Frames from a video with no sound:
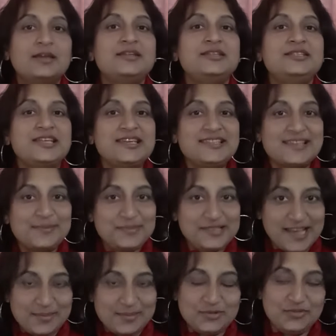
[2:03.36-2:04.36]
Take some
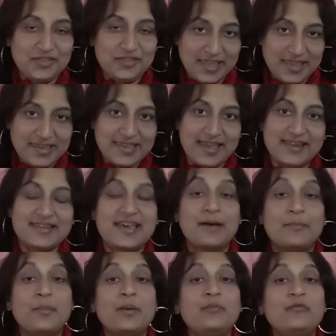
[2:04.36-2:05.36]
time to think and
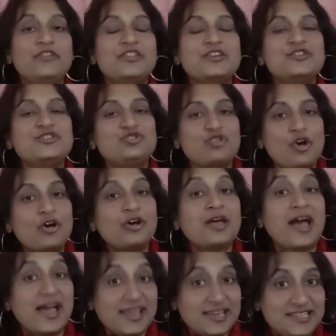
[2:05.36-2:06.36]
come up with a
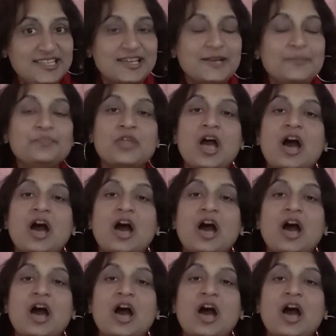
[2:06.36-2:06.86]
strong idea